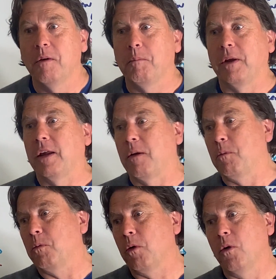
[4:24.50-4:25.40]
My dad
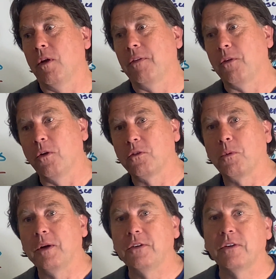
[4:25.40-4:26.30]
wrote out the whole
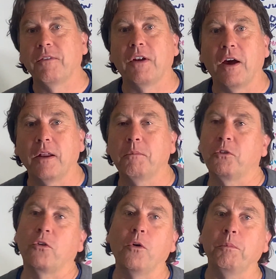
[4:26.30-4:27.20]
27 items,
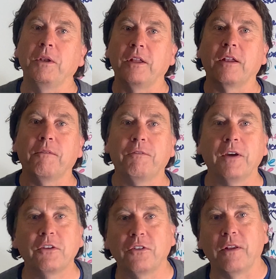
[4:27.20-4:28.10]
told me to get them
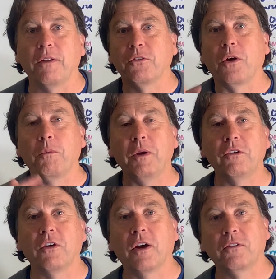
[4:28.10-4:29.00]
fixed. And then so I went and
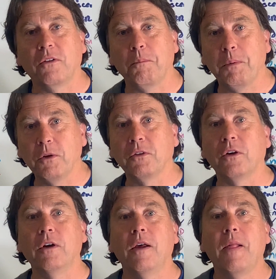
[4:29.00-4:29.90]
talked to the
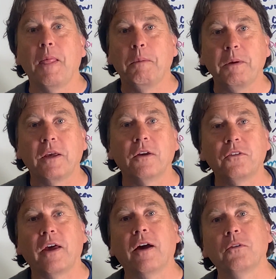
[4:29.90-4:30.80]
builder. Because
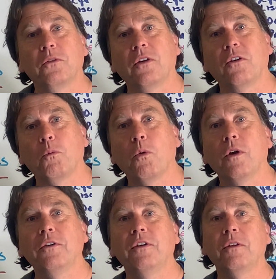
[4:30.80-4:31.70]
the house was under
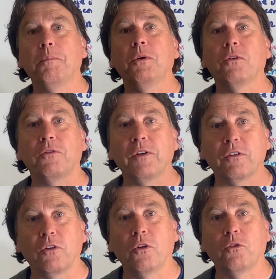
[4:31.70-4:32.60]
warranty, the builder
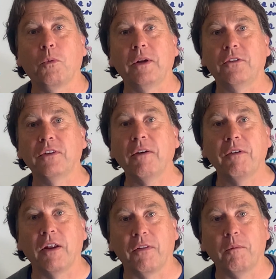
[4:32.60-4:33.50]
fixed all
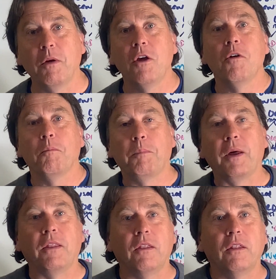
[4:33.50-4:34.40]
27 of them.
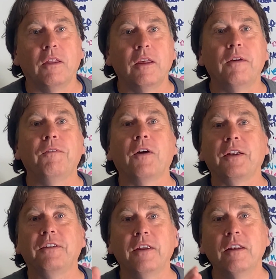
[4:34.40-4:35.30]
But if
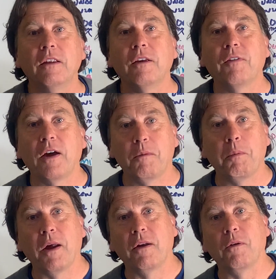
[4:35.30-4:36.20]
I had
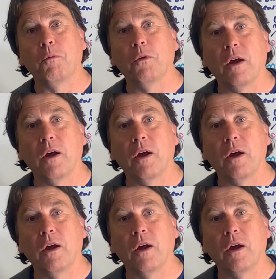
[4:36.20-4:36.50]
bought a